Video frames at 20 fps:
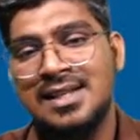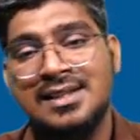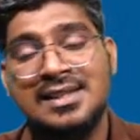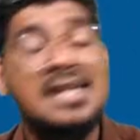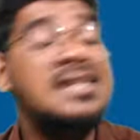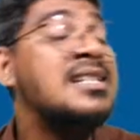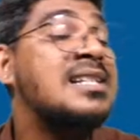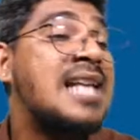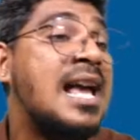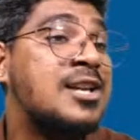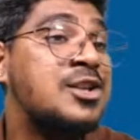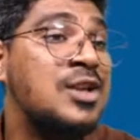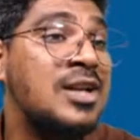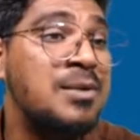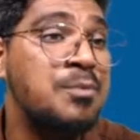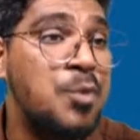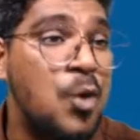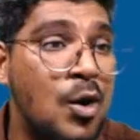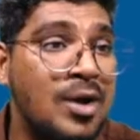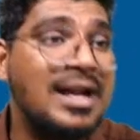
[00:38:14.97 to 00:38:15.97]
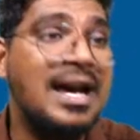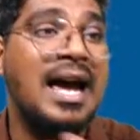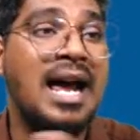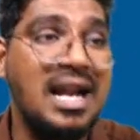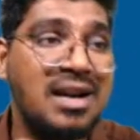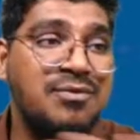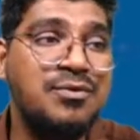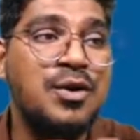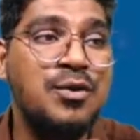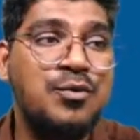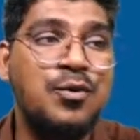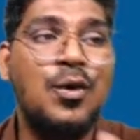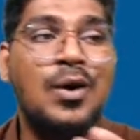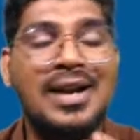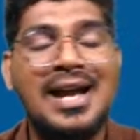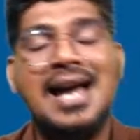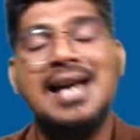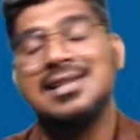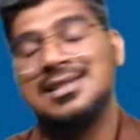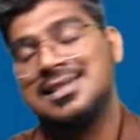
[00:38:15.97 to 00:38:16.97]
This is actually more helpful for
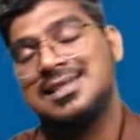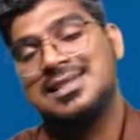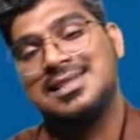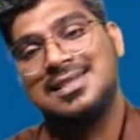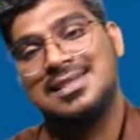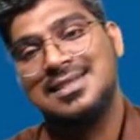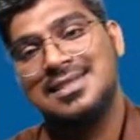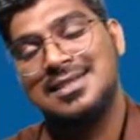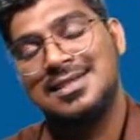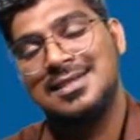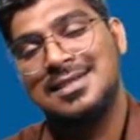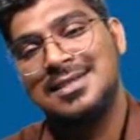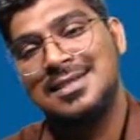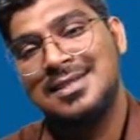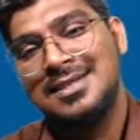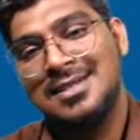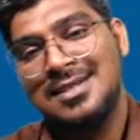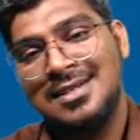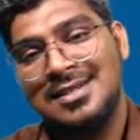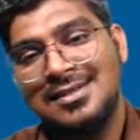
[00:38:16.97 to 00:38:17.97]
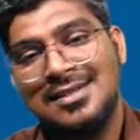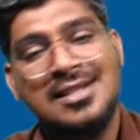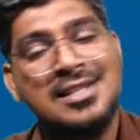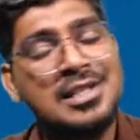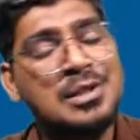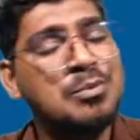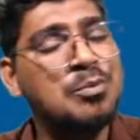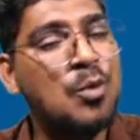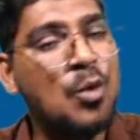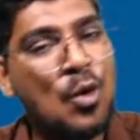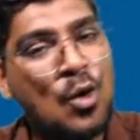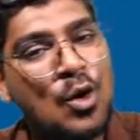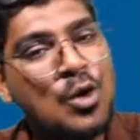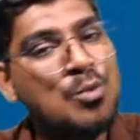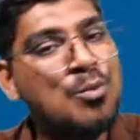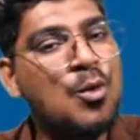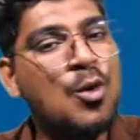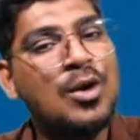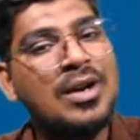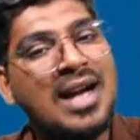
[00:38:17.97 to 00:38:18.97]
us. This is more
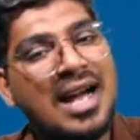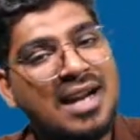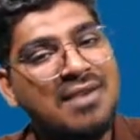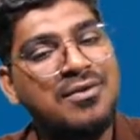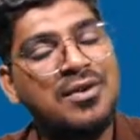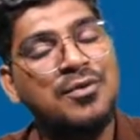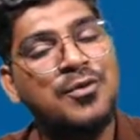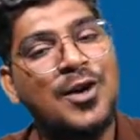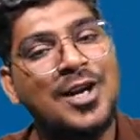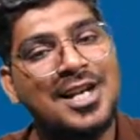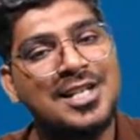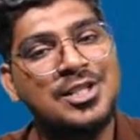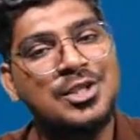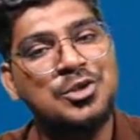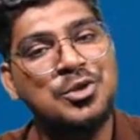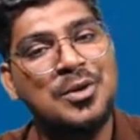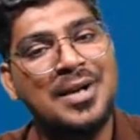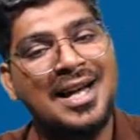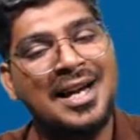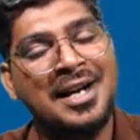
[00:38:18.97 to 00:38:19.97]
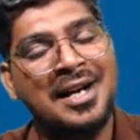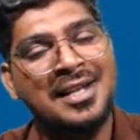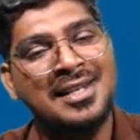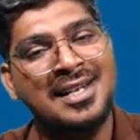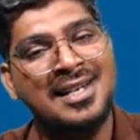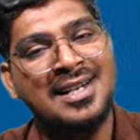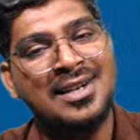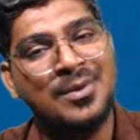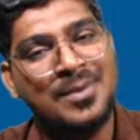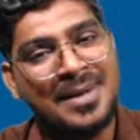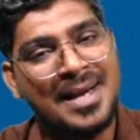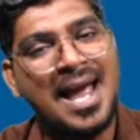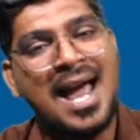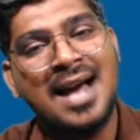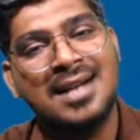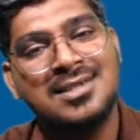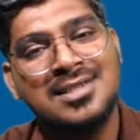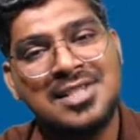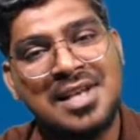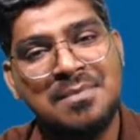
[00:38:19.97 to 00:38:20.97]
helpful for us to like to
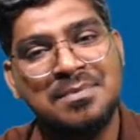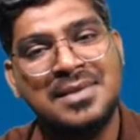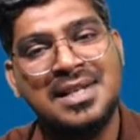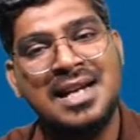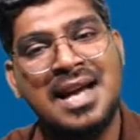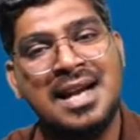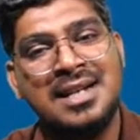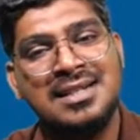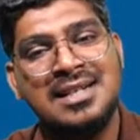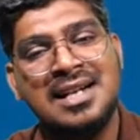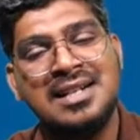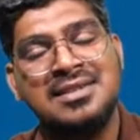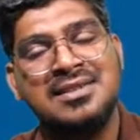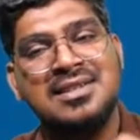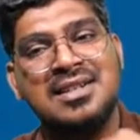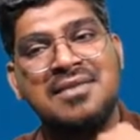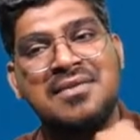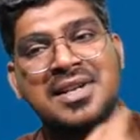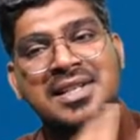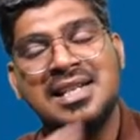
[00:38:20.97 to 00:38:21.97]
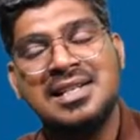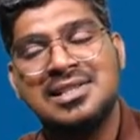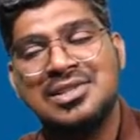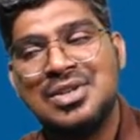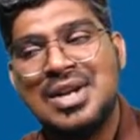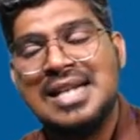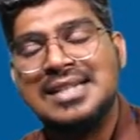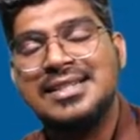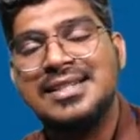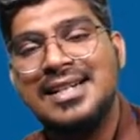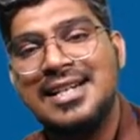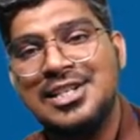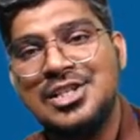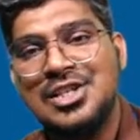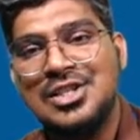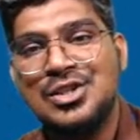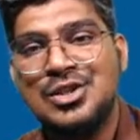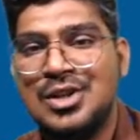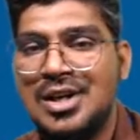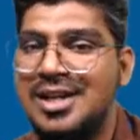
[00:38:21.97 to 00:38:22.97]
react something and giving this
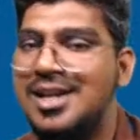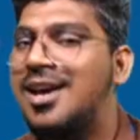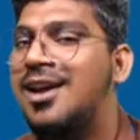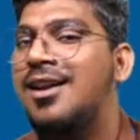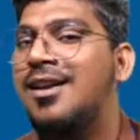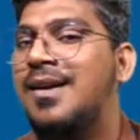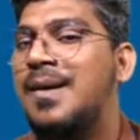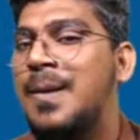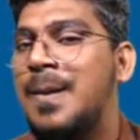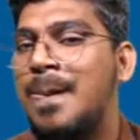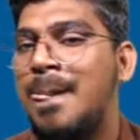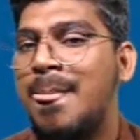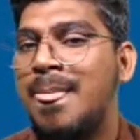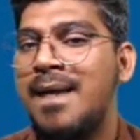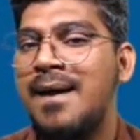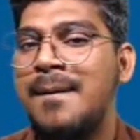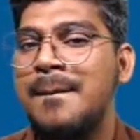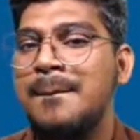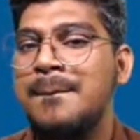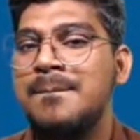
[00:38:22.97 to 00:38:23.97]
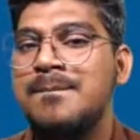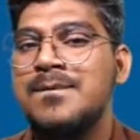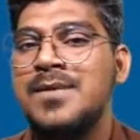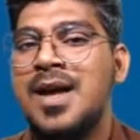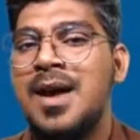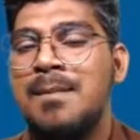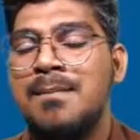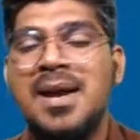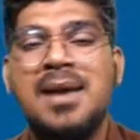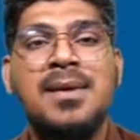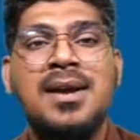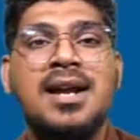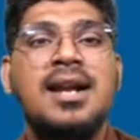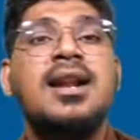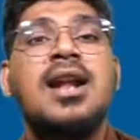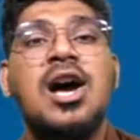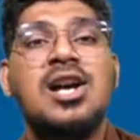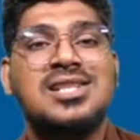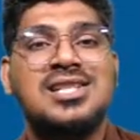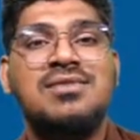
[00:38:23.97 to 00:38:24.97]
translations and all. Maybe
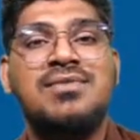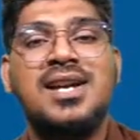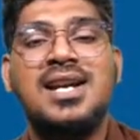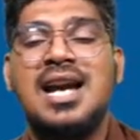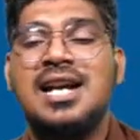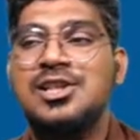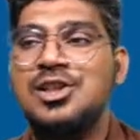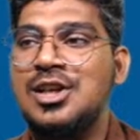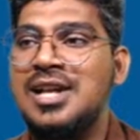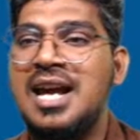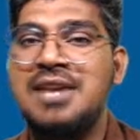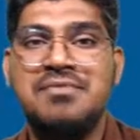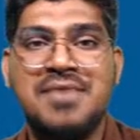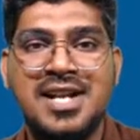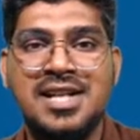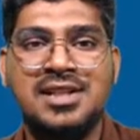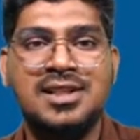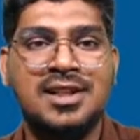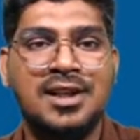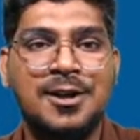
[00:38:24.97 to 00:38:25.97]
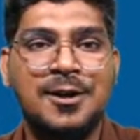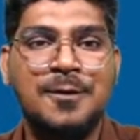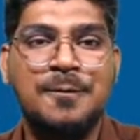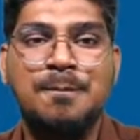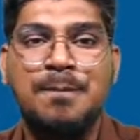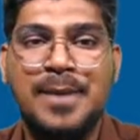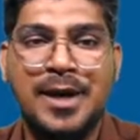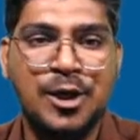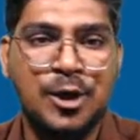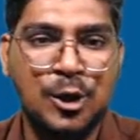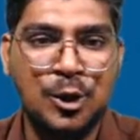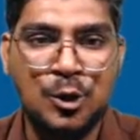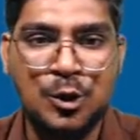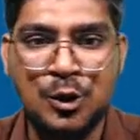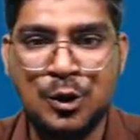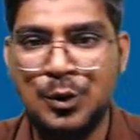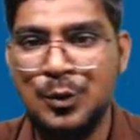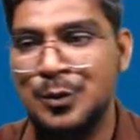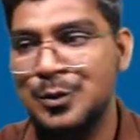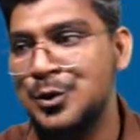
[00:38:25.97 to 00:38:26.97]
last week actually I went to
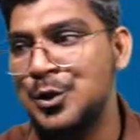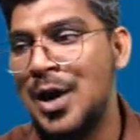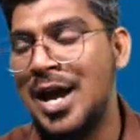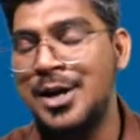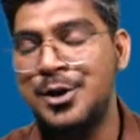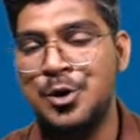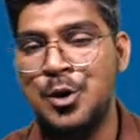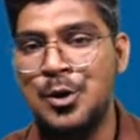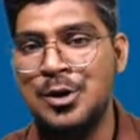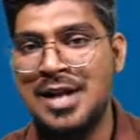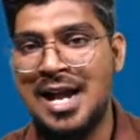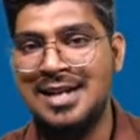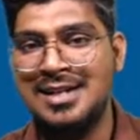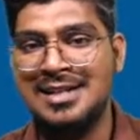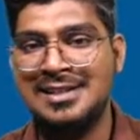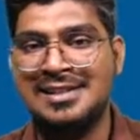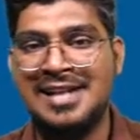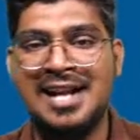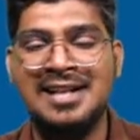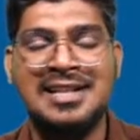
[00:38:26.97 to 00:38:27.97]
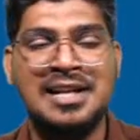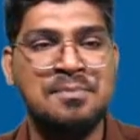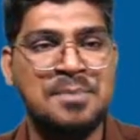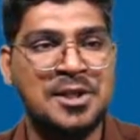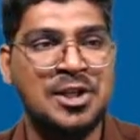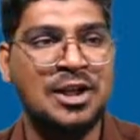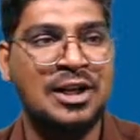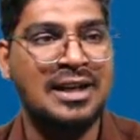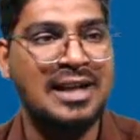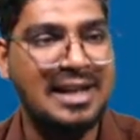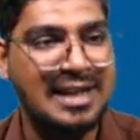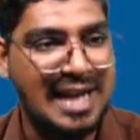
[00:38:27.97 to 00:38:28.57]
Bengaluru, so I don't understand that particular